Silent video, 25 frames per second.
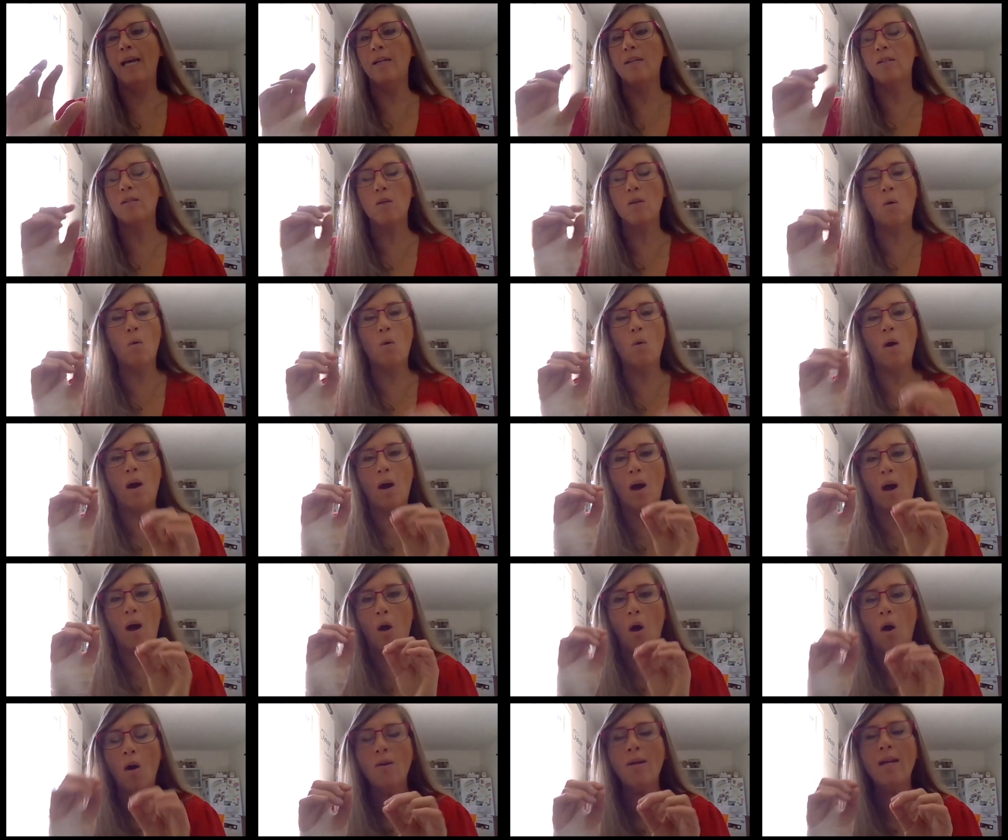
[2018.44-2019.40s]
So
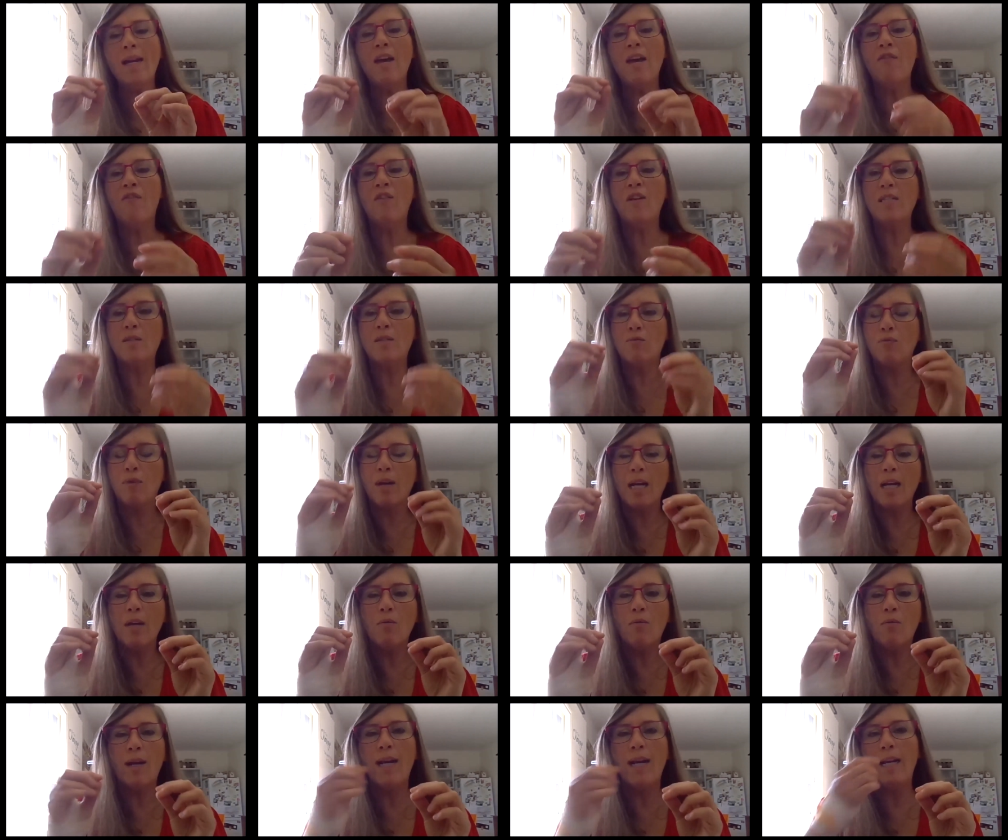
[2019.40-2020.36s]
only if it's
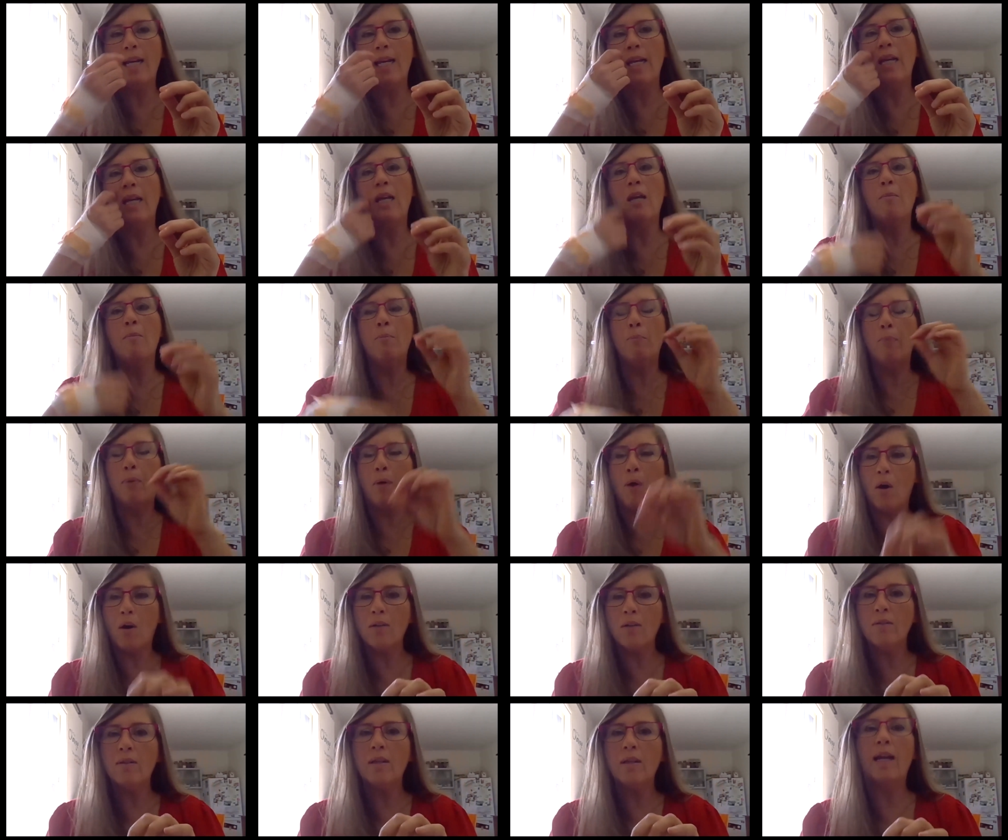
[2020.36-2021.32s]
really, really
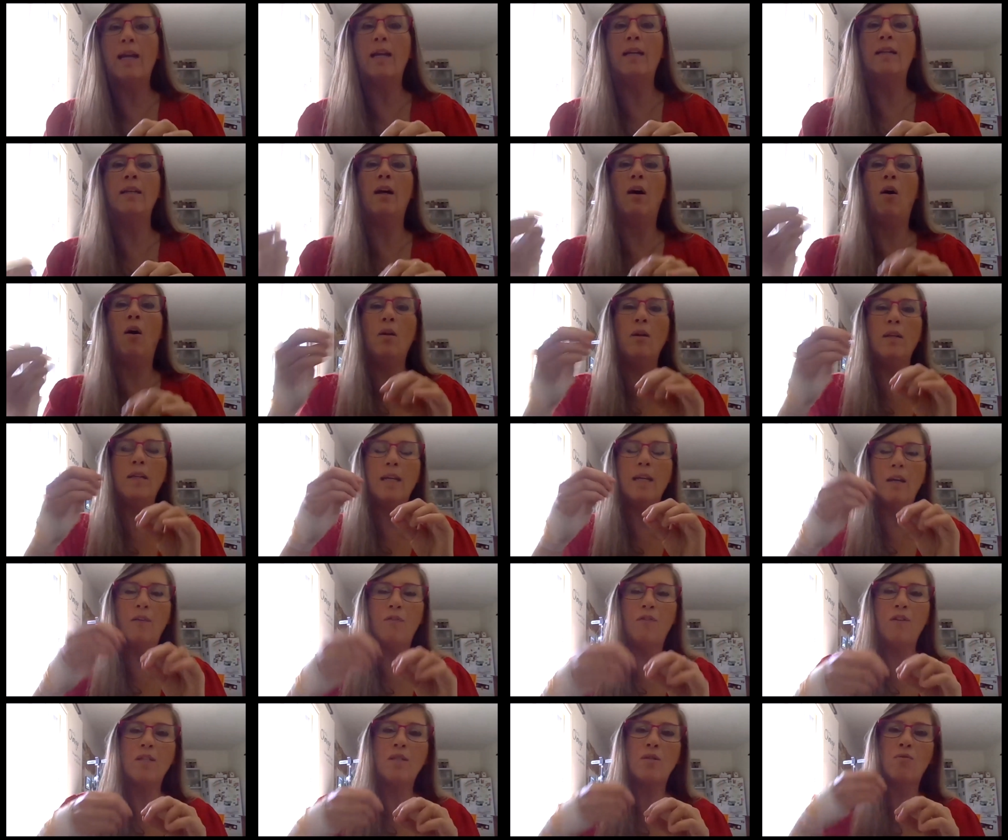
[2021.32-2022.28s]
important, only
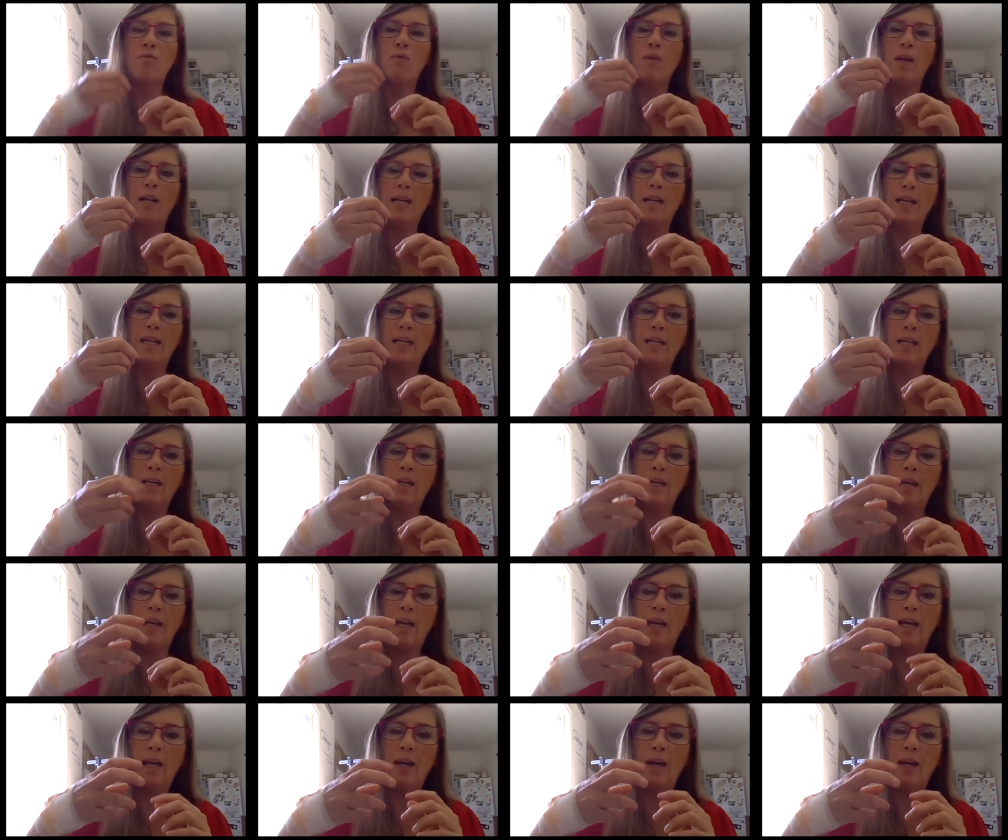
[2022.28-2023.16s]
if it's really